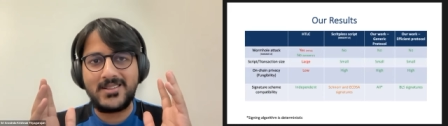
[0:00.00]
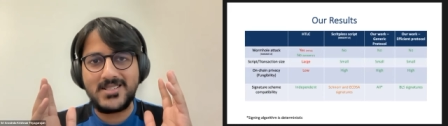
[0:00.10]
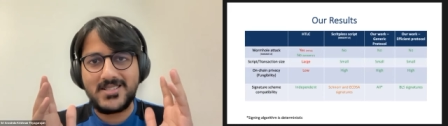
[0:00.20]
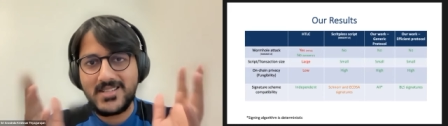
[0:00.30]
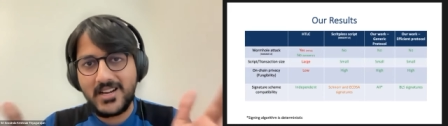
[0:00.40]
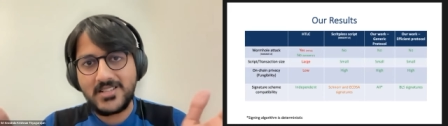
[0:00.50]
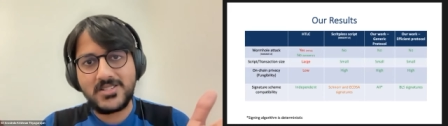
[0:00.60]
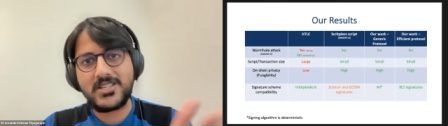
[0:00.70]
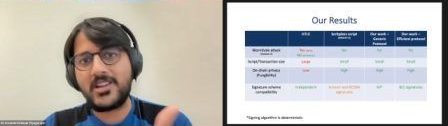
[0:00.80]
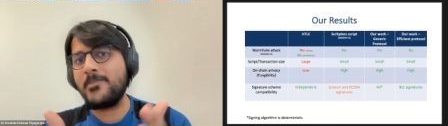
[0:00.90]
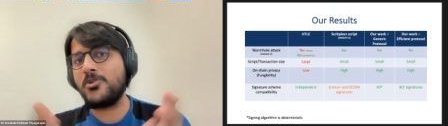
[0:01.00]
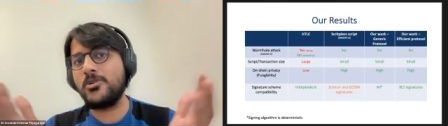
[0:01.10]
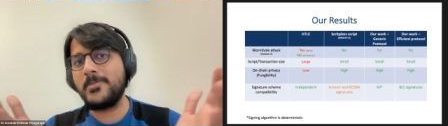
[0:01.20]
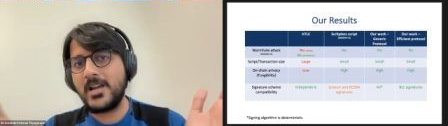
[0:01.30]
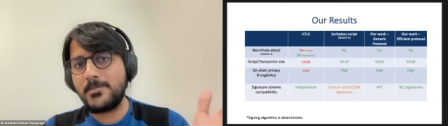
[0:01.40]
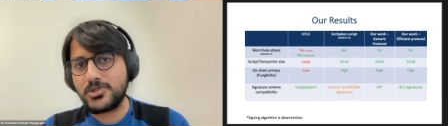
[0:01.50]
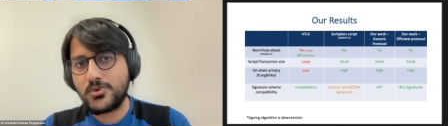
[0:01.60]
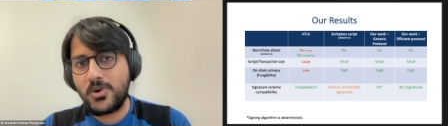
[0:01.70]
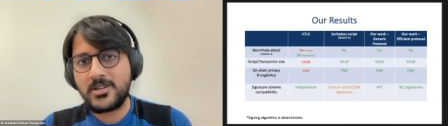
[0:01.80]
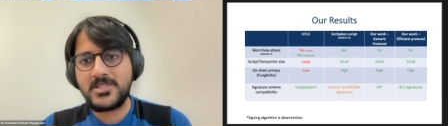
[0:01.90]
this signature scheme could be a
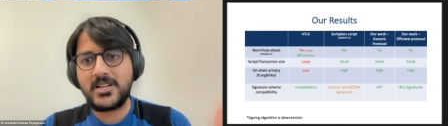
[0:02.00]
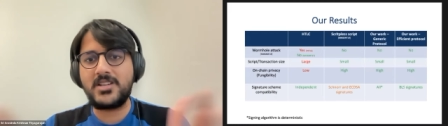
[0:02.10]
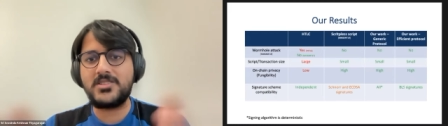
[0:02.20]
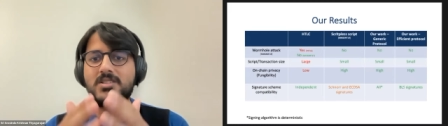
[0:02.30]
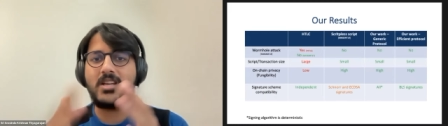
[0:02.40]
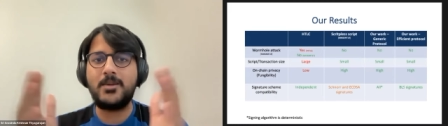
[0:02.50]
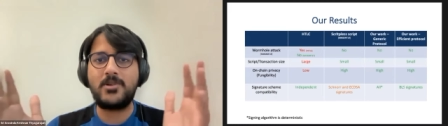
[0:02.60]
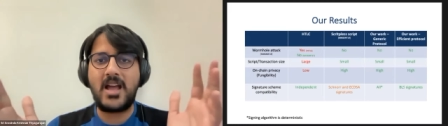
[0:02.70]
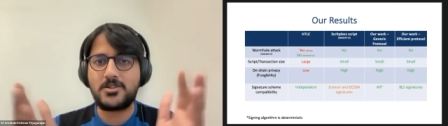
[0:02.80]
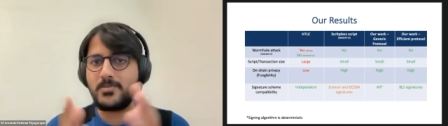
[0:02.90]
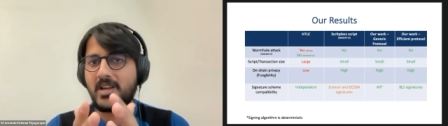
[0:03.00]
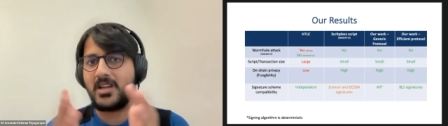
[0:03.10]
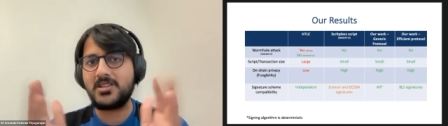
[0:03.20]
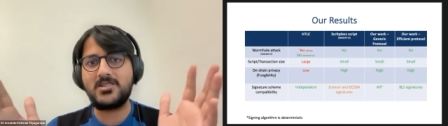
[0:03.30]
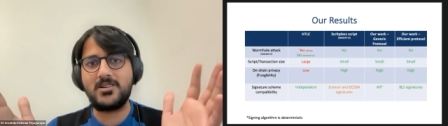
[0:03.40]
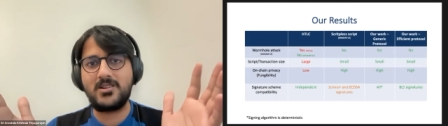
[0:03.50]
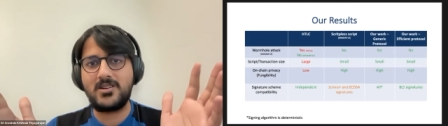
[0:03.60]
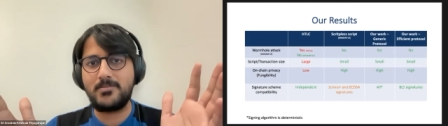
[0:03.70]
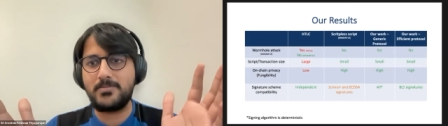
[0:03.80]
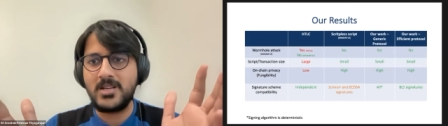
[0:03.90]
post quantum signature scheme, hash based,
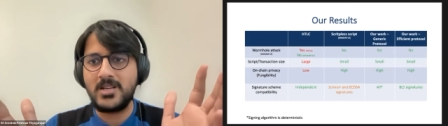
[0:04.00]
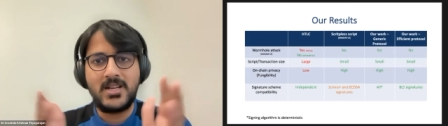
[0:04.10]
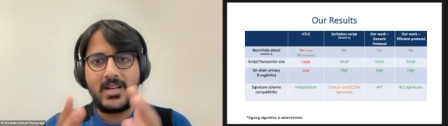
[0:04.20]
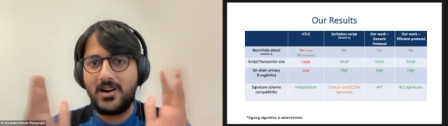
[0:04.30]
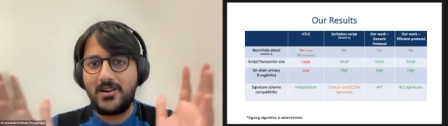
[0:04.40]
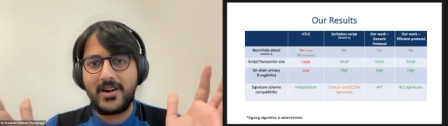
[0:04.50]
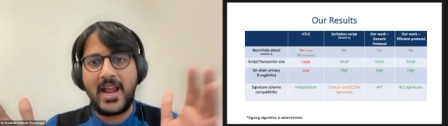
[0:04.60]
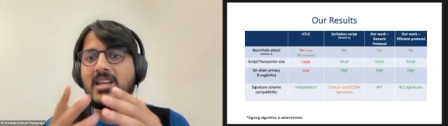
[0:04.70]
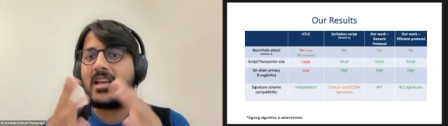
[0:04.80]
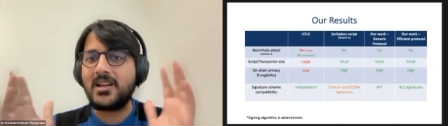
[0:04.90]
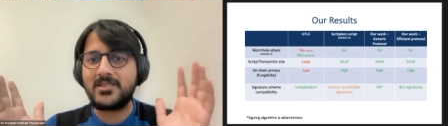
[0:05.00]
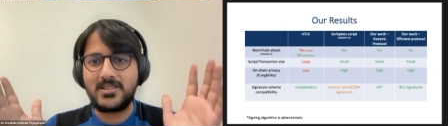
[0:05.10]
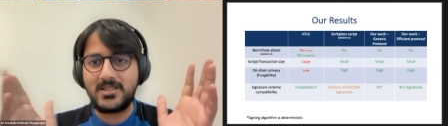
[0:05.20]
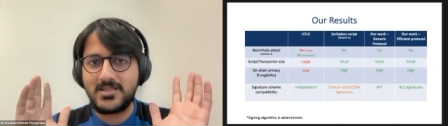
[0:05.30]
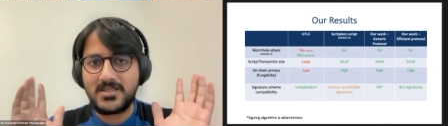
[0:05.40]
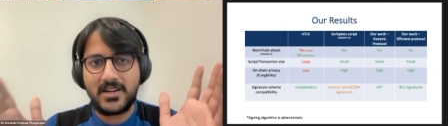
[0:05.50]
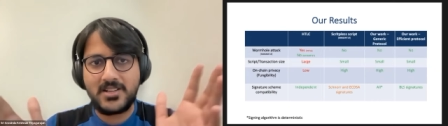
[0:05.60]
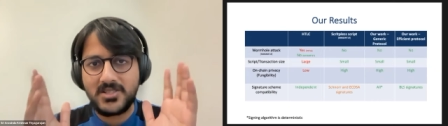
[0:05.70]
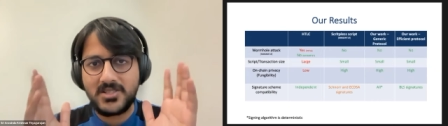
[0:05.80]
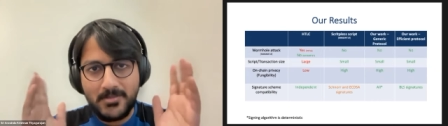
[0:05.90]
or or any other
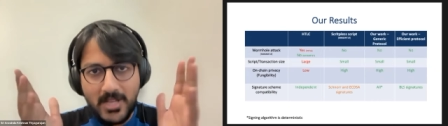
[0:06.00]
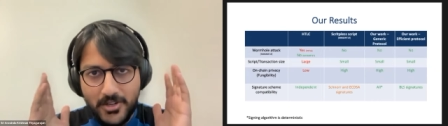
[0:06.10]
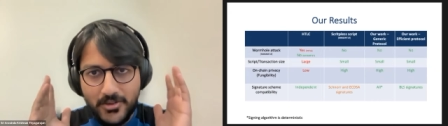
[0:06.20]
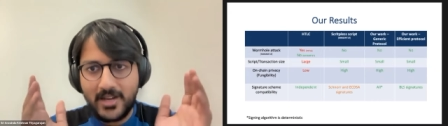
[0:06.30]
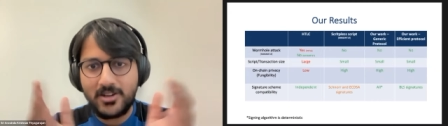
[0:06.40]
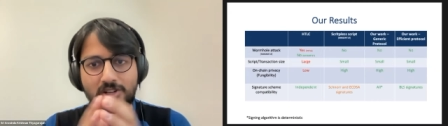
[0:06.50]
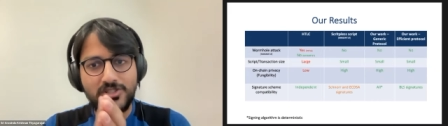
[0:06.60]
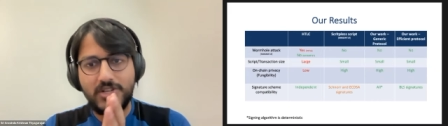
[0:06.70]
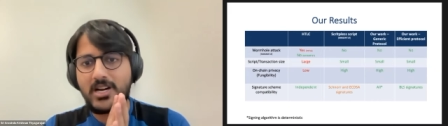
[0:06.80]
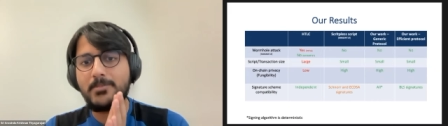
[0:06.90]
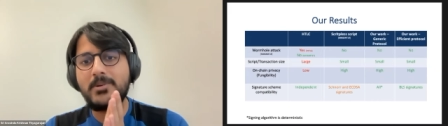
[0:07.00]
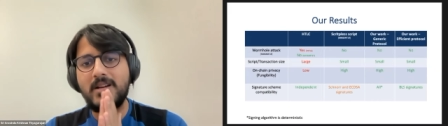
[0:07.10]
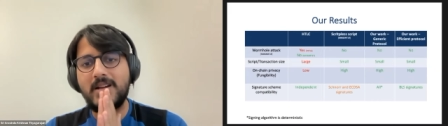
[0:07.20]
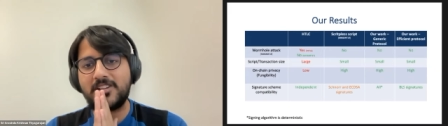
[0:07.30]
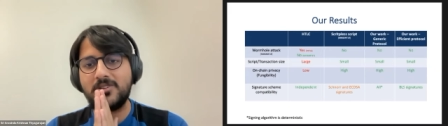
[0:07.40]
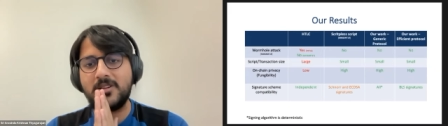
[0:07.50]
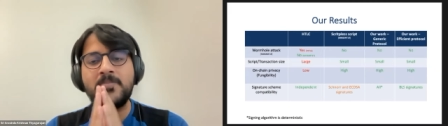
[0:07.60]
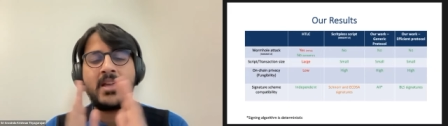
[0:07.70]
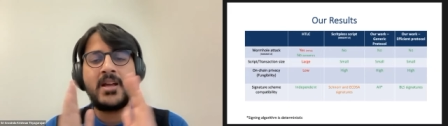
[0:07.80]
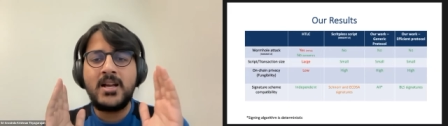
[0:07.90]
signature scheme that you can conjure up, actually.
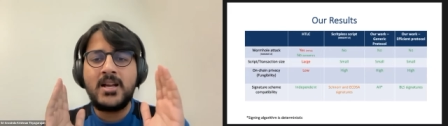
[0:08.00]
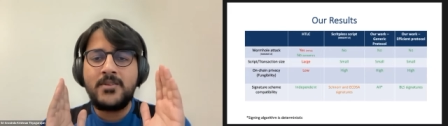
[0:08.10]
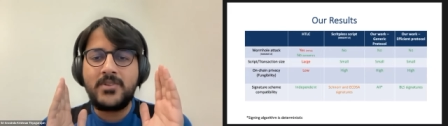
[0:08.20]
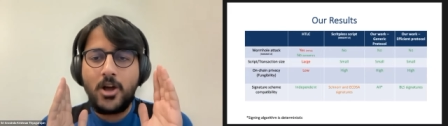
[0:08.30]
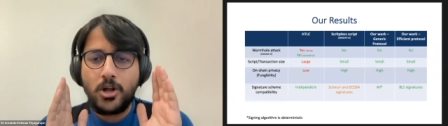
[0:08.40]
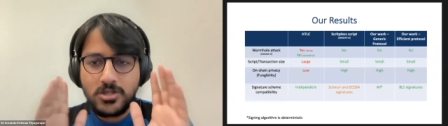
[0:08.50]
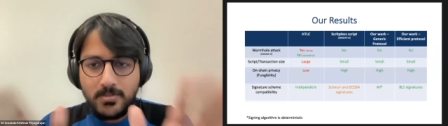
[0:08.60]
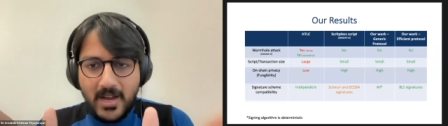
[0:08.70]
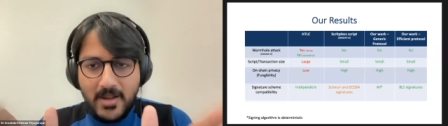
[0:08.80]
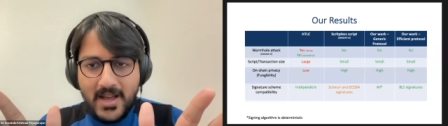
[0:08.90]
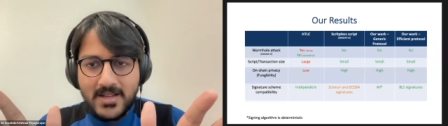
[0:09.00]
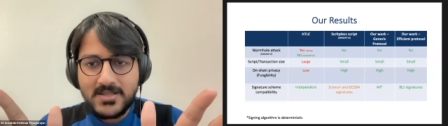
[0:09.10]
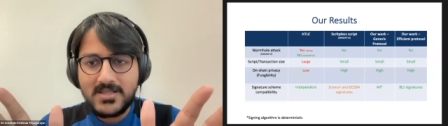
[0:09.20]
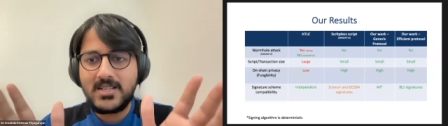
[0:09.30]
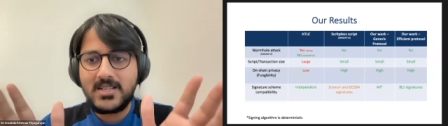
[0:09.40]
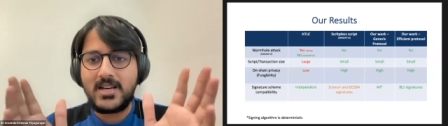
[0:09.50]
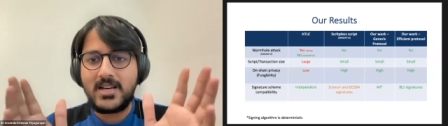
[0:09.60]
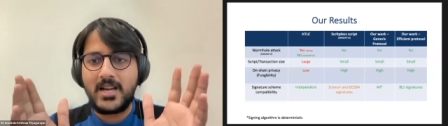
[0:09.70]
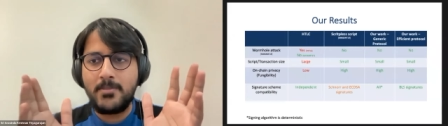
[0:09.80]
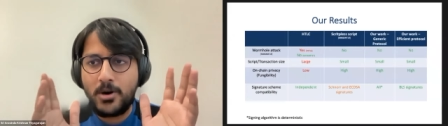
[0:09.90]
We also bypass
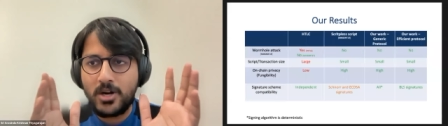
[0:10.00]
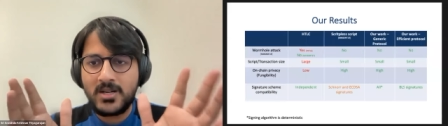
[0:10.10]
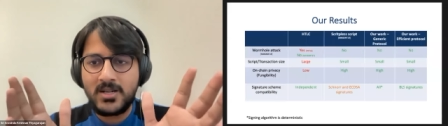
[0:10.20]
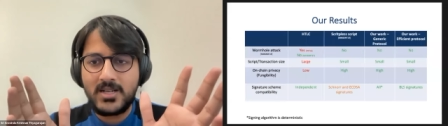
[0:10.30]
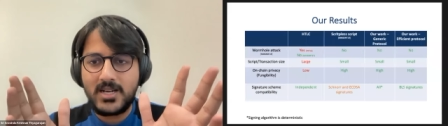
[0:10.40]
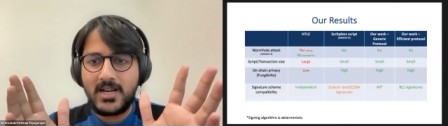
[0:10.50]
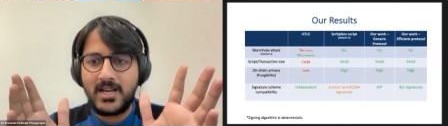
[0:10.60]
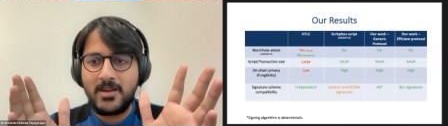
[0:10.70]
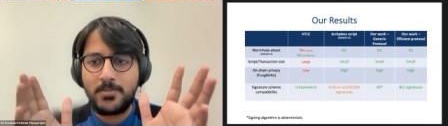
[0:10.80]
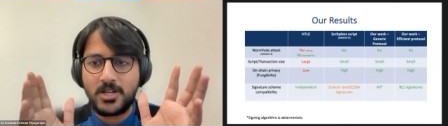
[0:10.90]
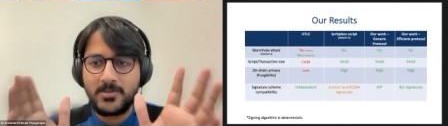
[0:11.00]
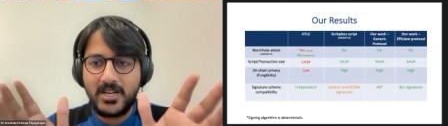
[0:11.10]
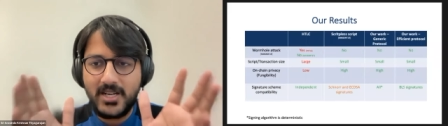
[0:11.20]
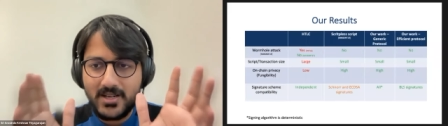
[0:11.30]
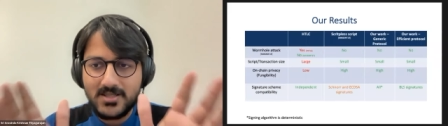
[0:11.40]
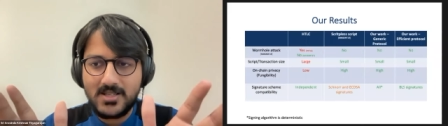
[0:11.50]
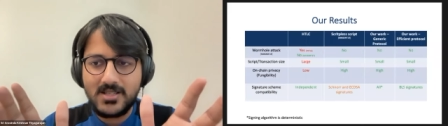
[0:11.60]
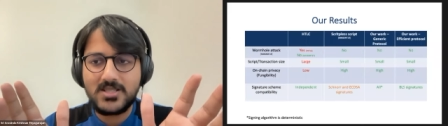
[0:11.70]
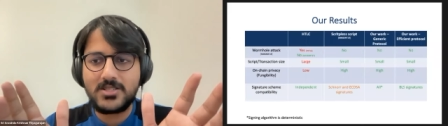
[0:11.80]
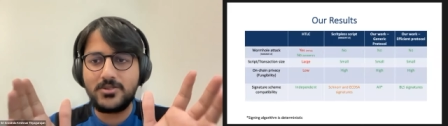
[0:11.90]
uh, important uh, impossibility
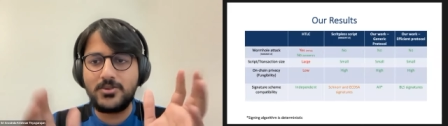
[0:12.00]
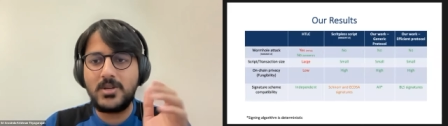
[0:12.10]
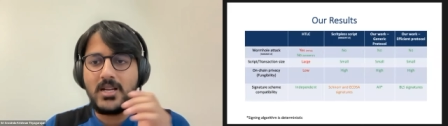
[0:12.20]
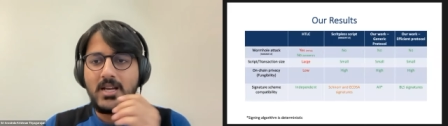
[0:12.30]
results to